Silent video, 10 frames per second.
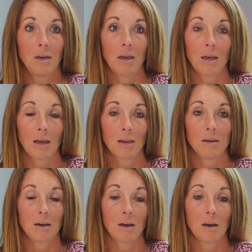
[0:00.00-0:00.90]

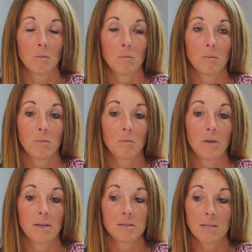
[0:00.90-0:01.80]
And
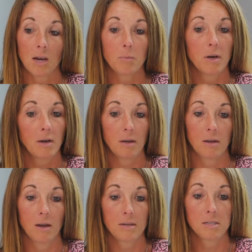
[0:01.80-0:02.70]
we set up
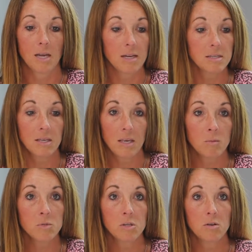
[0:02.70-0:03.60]
a test
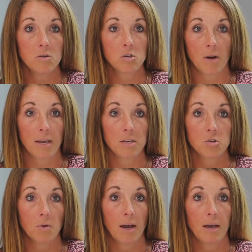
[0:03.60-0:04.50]
scheme to try and
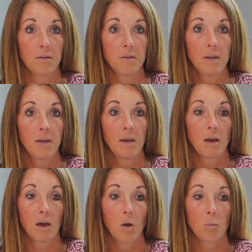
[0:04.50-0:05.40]
drive
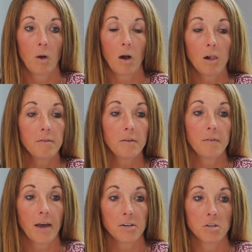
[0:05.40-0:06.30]
all of the
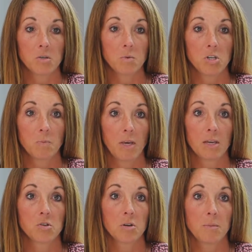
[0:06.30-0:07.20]
factors which may
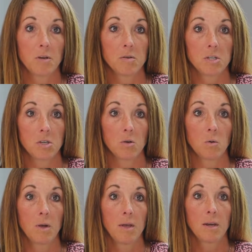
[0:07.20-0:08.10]
contribute
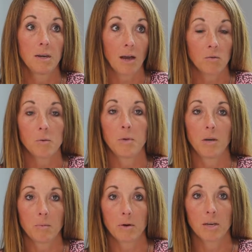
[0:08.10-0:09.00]
to
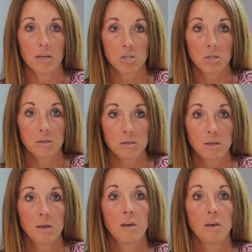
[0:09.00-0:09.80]
non-repeatable conditions,